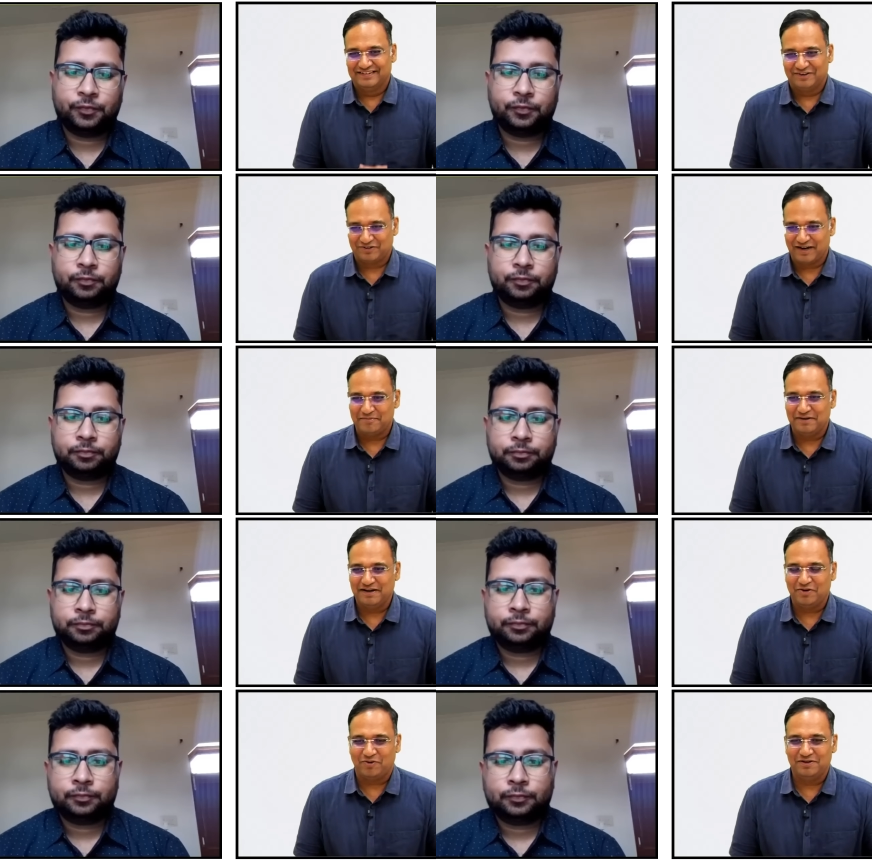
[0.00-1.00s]
Speaker 1: Doctor, I bring
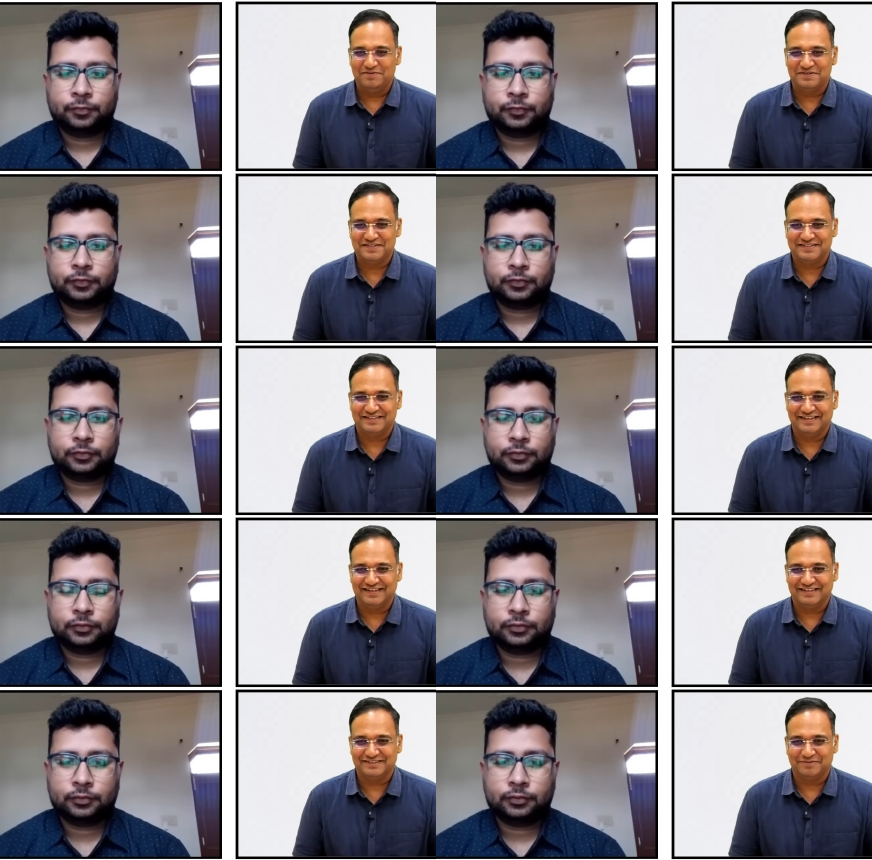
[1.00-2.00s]
in all the wishes and
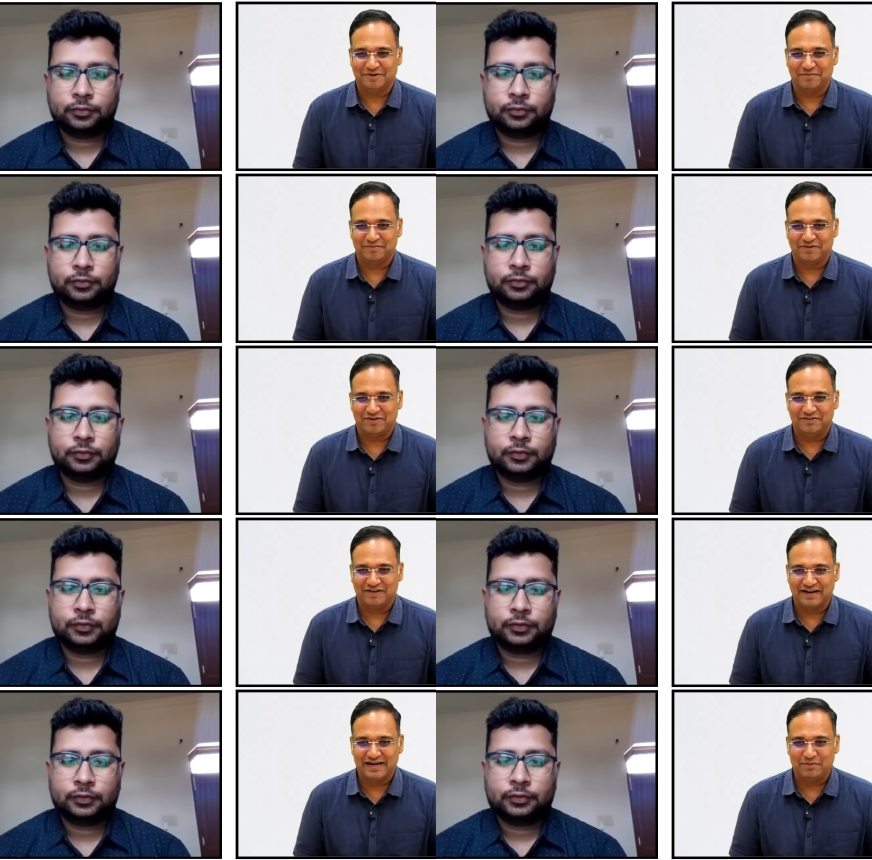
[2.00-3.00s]
greetings from all the
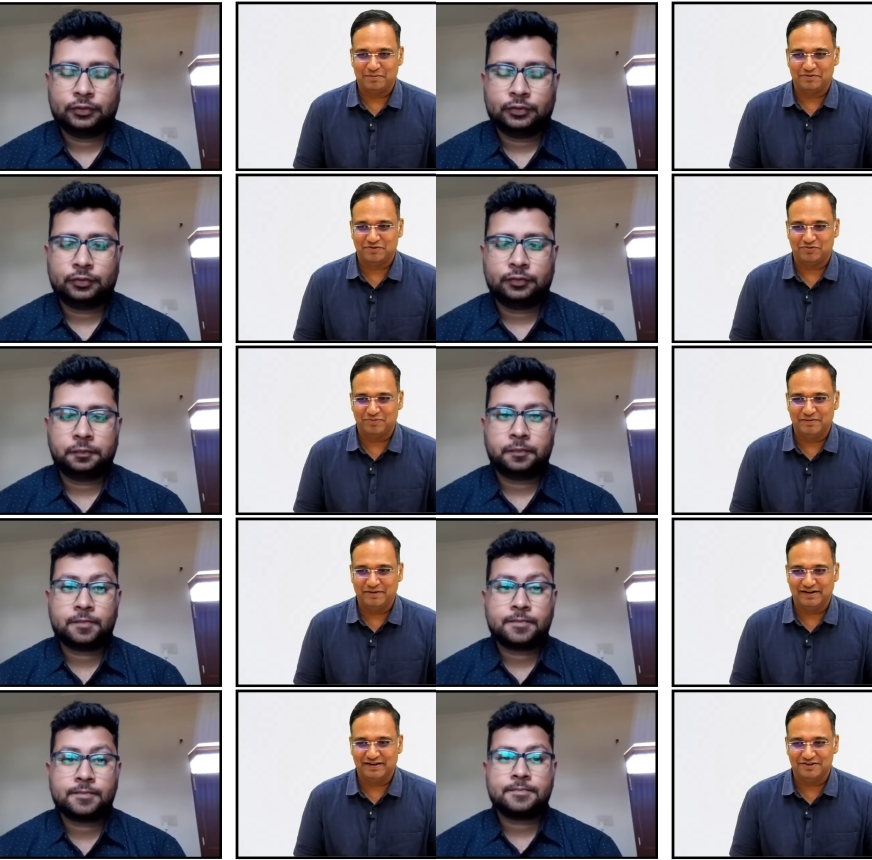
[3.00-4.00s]
faculty members of Speed
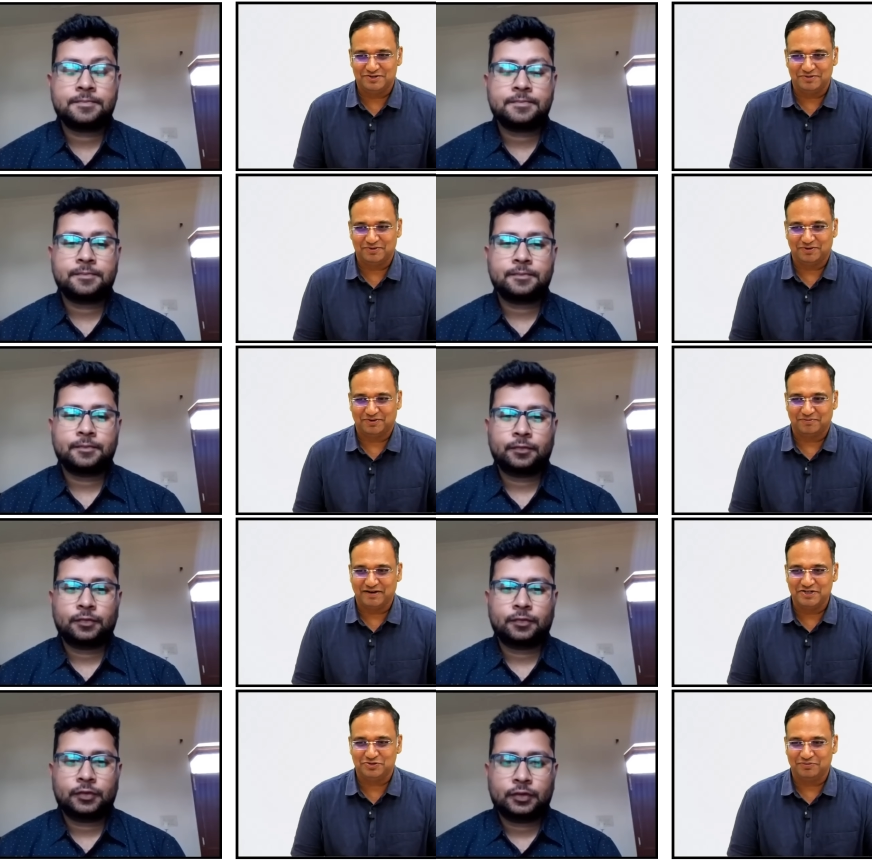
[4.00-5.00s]
Medical Institute, Dr.
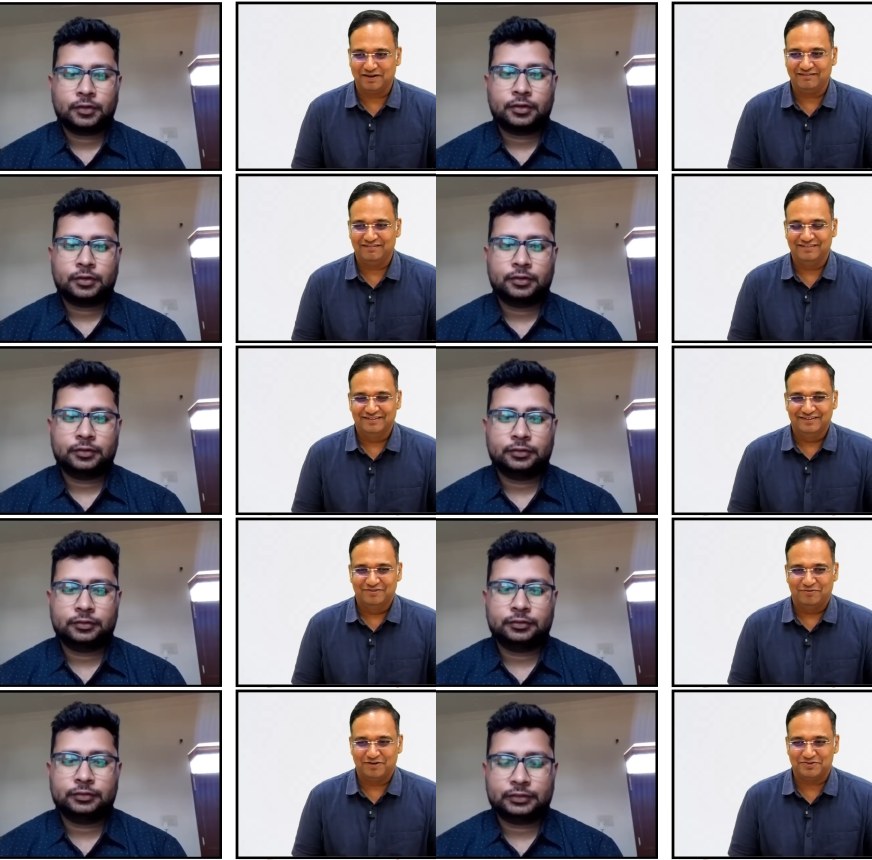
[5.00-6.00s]
Manish Kumar,
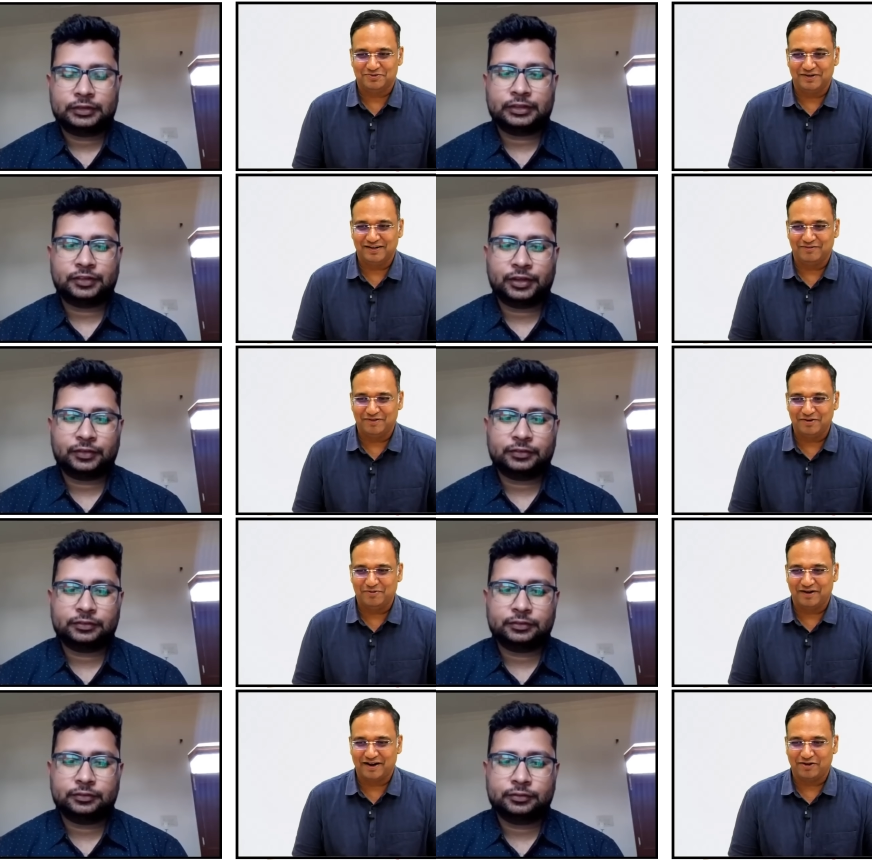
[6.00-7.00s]
for scoring a very
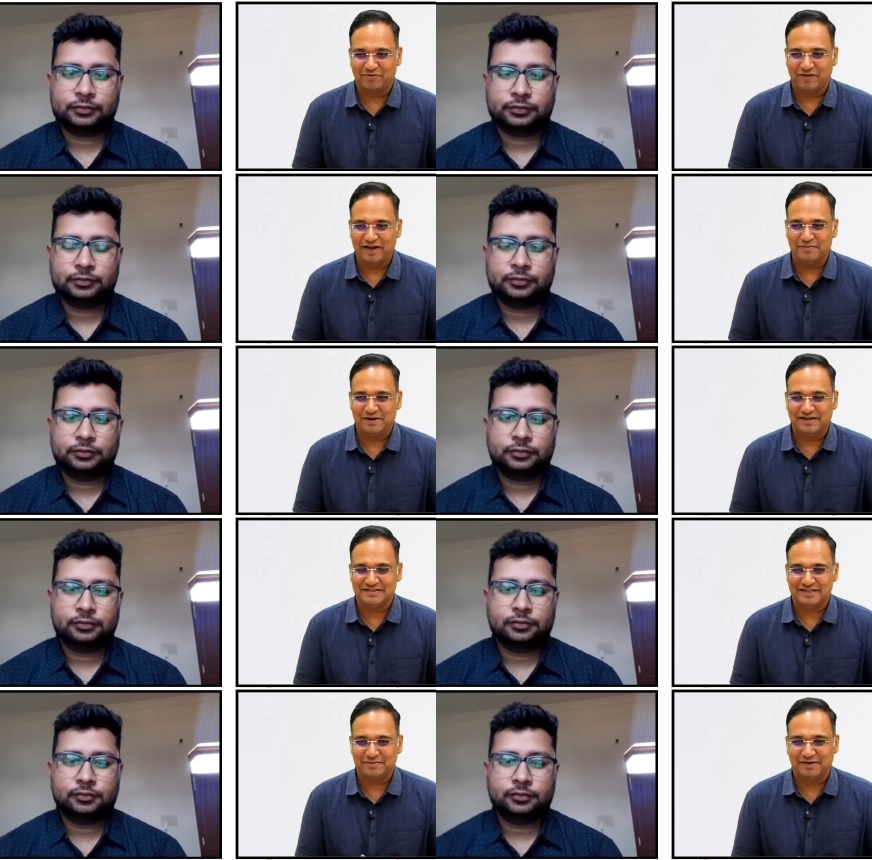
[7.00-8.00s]
good rank of AML and
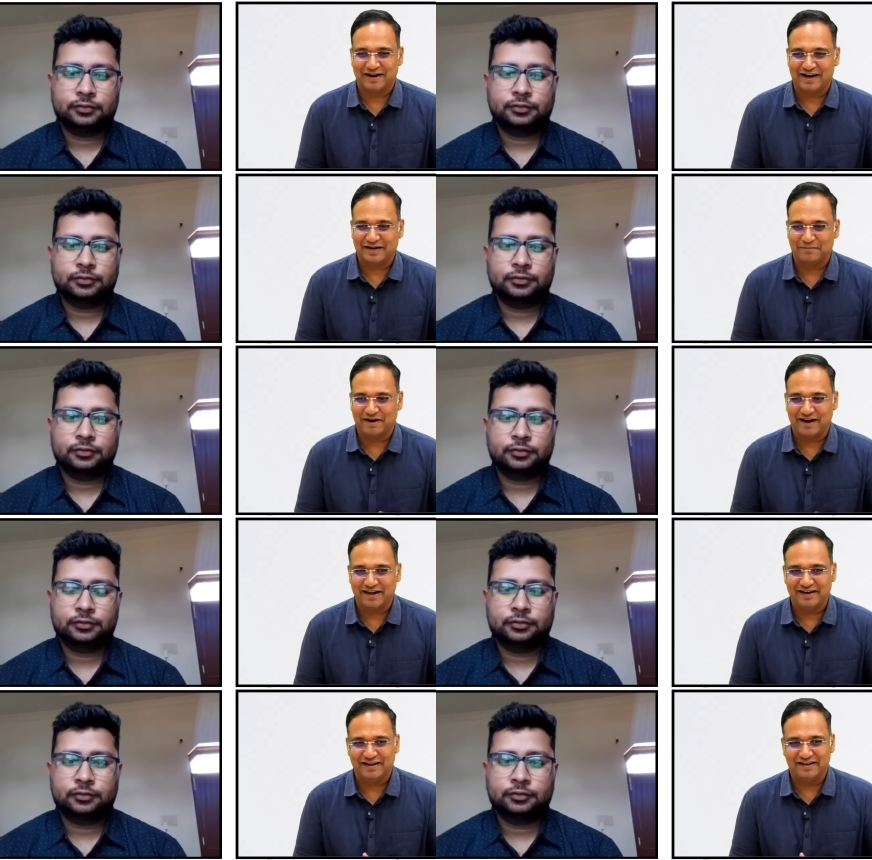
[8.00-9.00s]
CML rank number
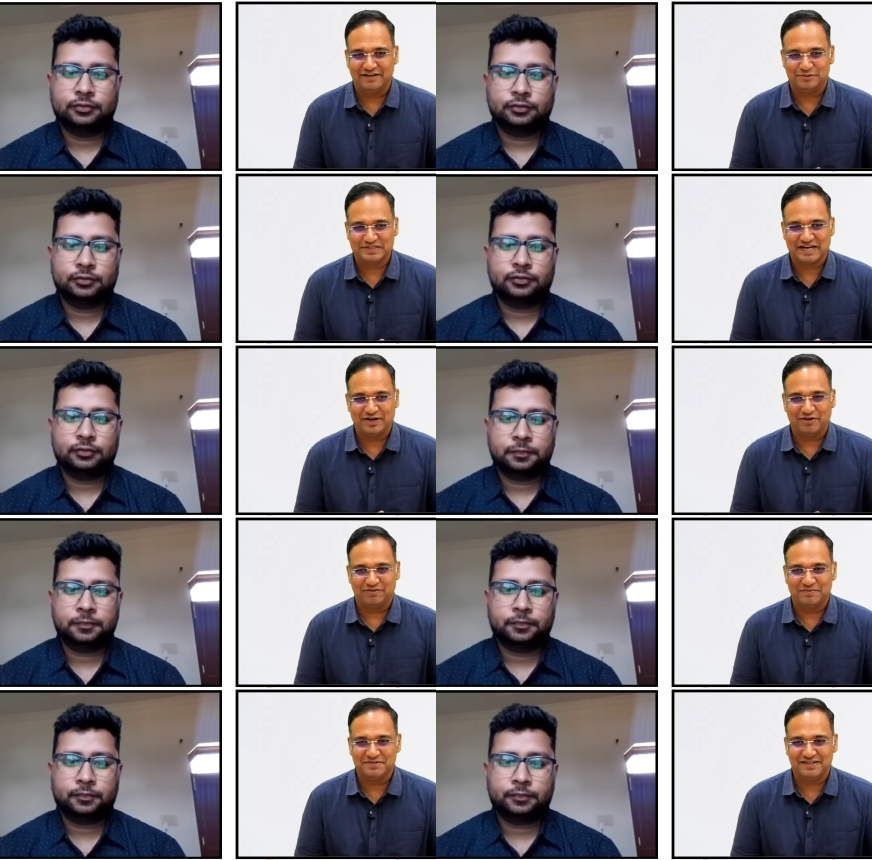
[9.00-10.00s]
9 in the specialty of
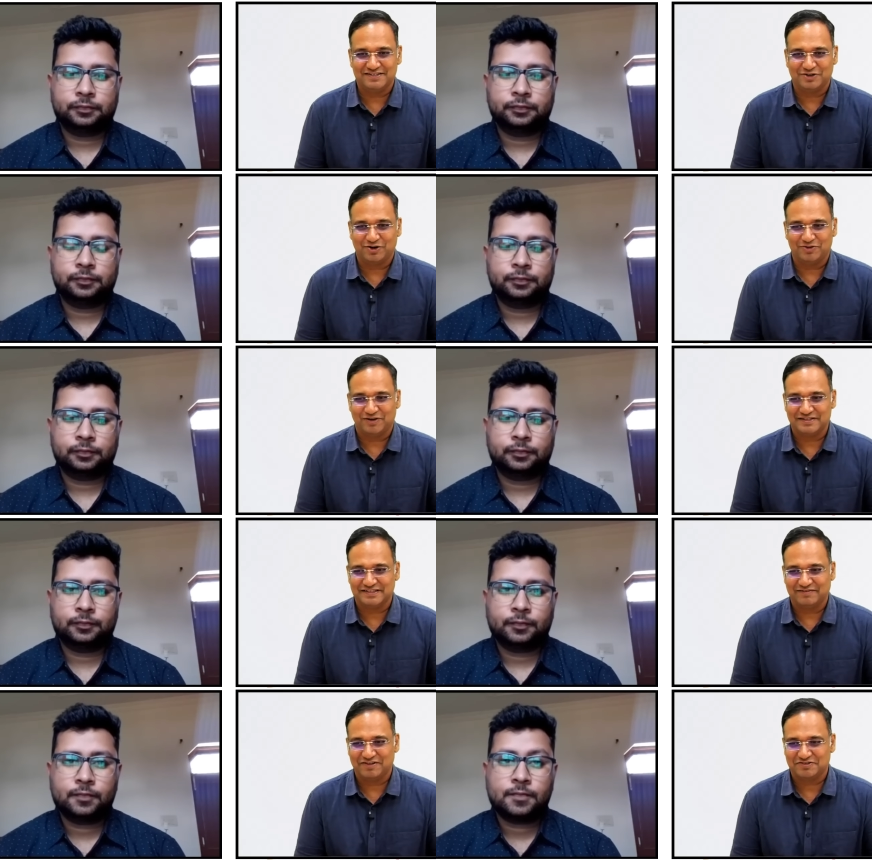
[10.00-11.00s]
MCH cardiothoracic
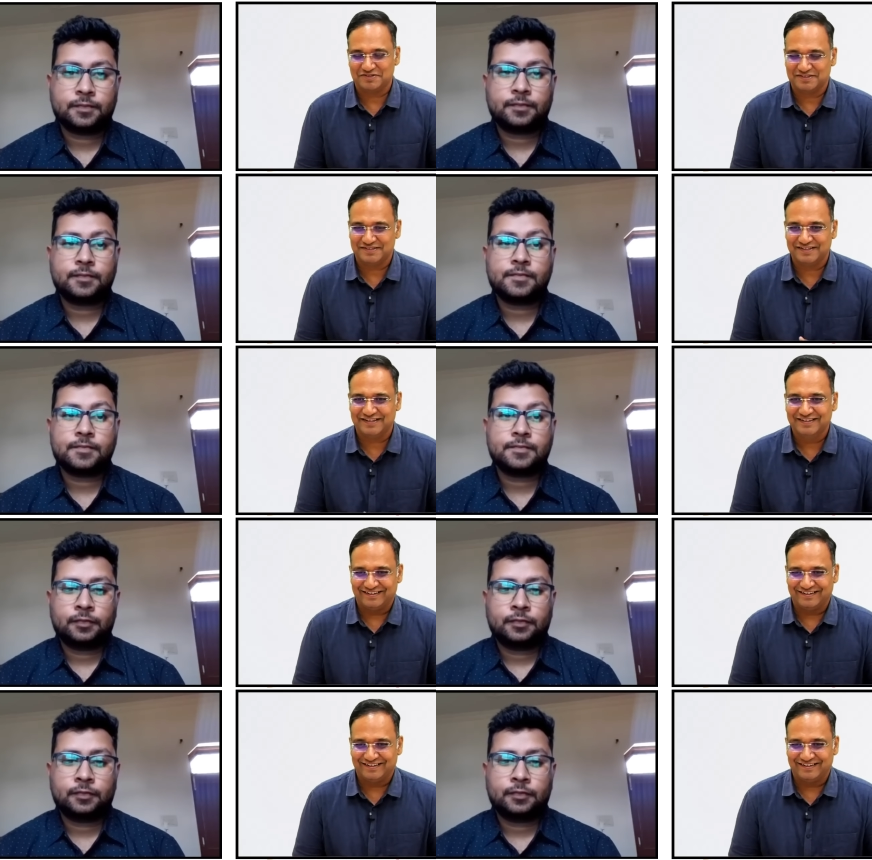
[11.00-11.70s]
and vascular surgery